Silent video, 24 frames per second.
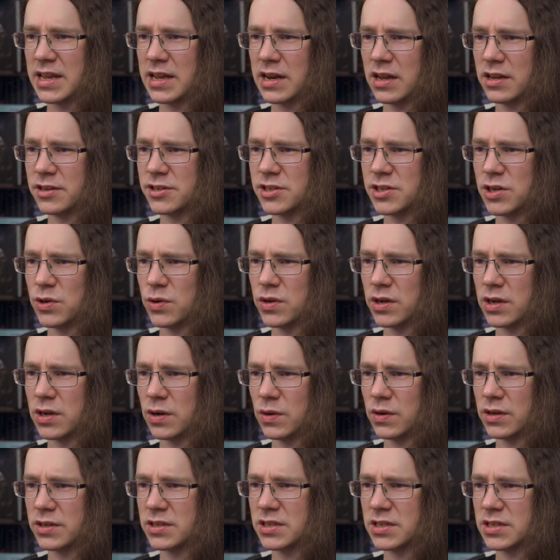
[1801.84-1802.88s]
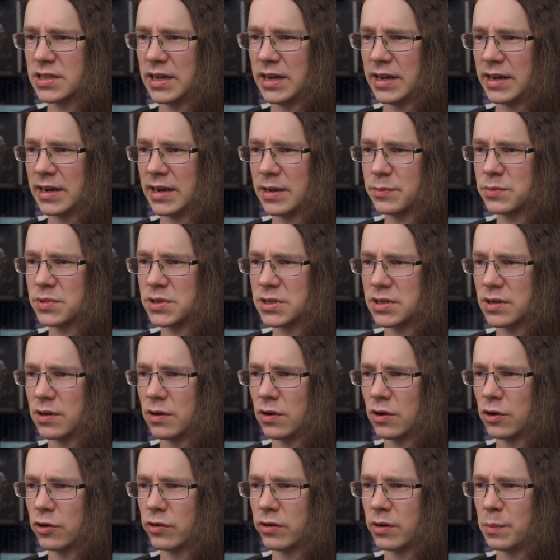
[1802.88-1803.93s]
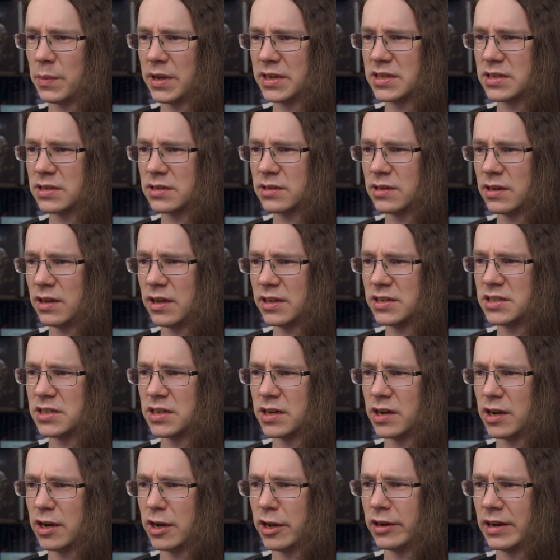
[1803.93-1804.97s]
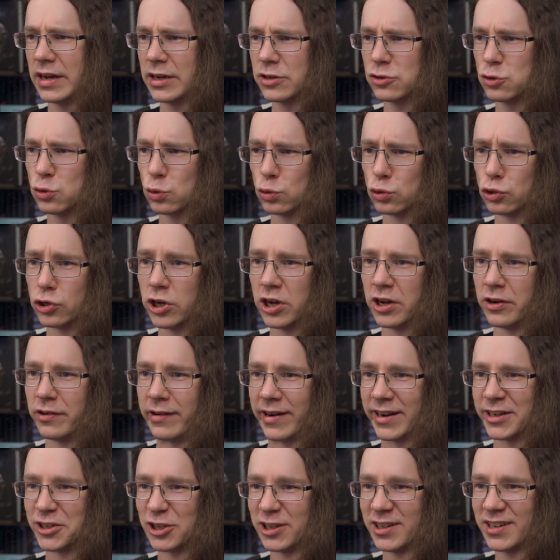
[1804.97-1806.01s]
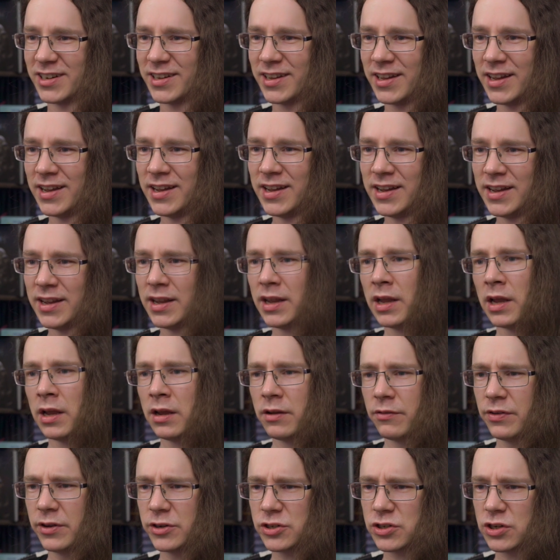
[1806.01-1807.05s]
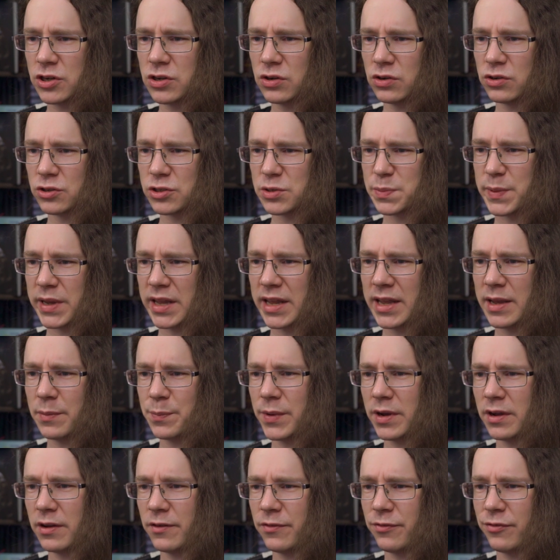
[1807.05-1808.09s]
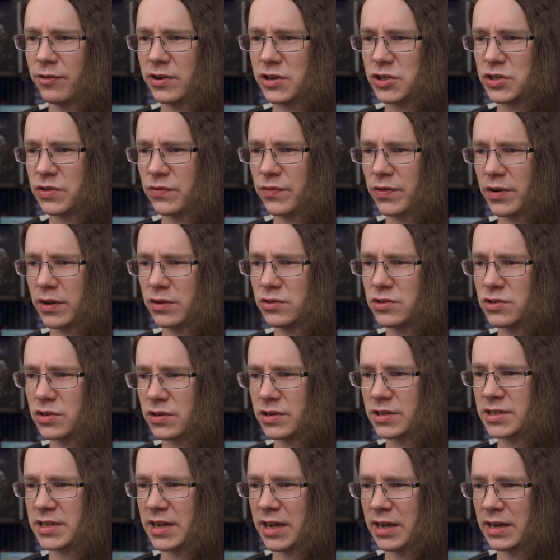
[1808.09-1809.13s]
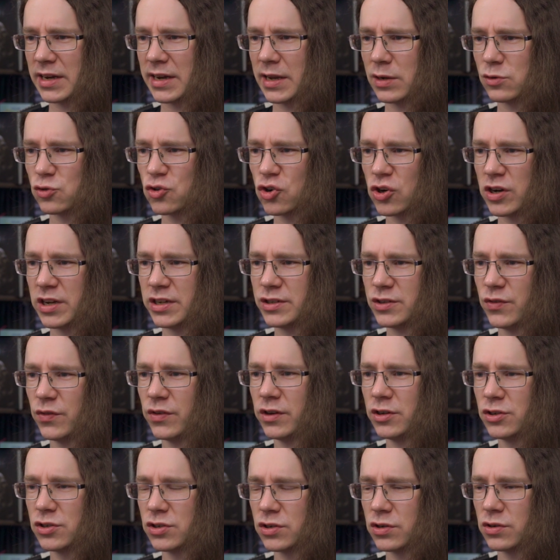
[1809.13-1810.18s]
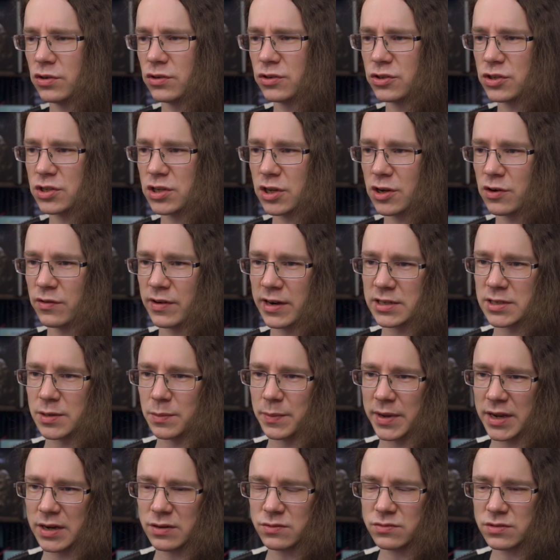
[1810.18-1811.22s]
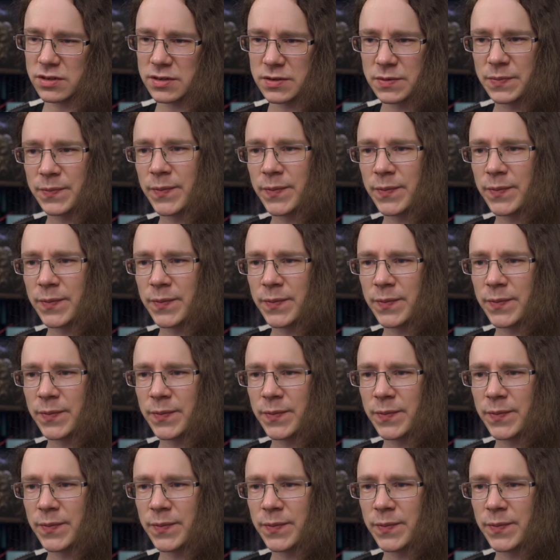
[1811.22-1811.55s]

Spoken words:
glass Nuka-Cola ceiling lamps no longer emit light in an unnatural direction. Fusion cores. Being hit by a freezer floater attack now drains fusion cores the correct amount.